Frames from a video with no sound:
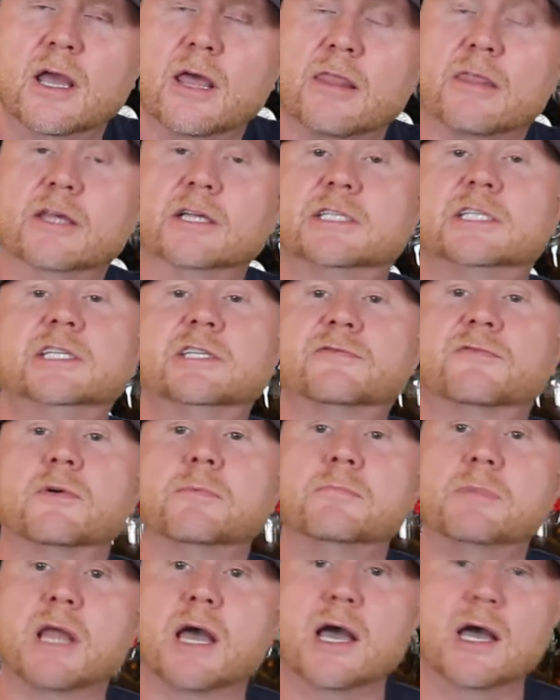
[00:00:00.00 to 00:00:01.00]
This is
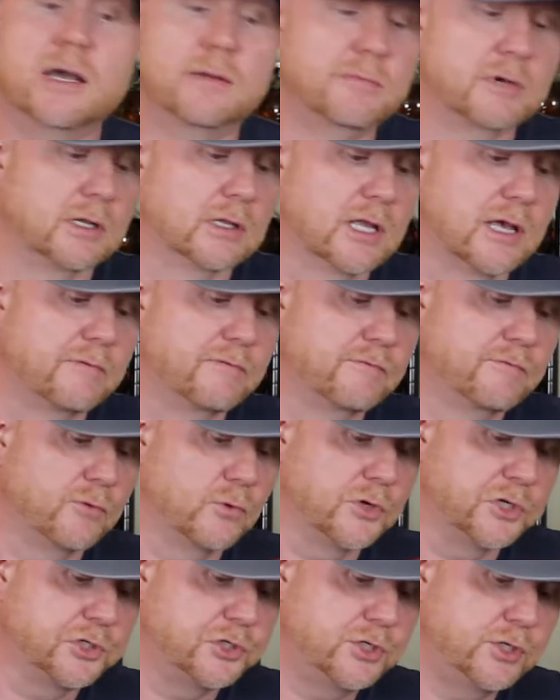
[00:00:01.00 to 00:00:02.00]
from NAM
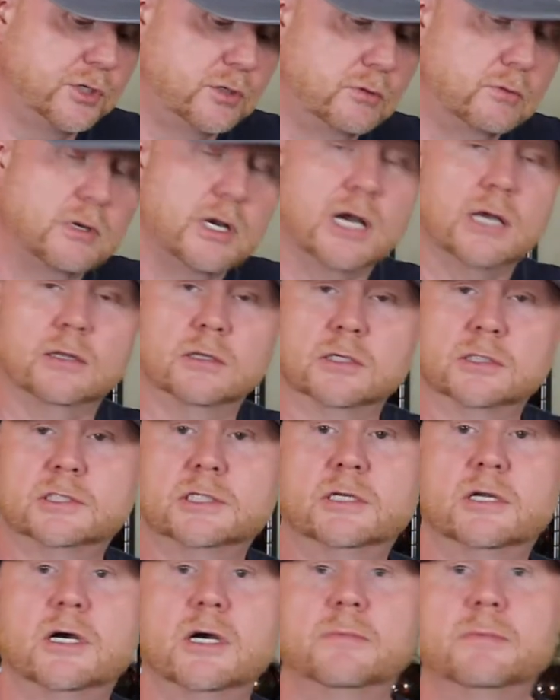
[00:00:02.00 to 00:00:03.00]
1142. I looked
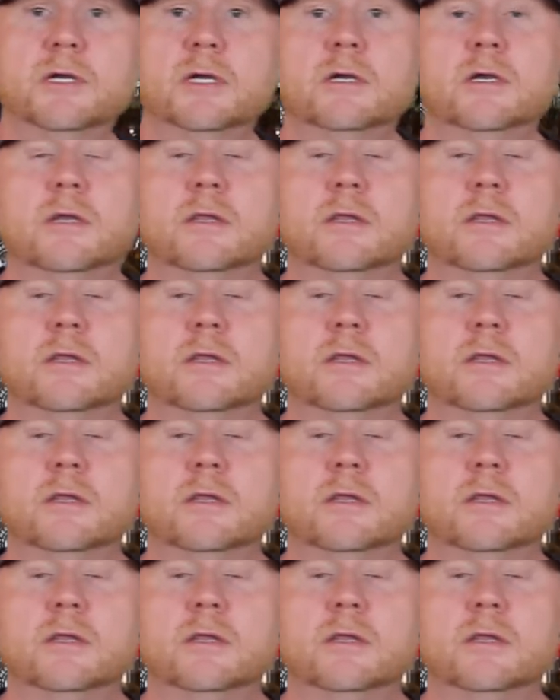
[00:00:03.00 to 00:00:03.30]
it up.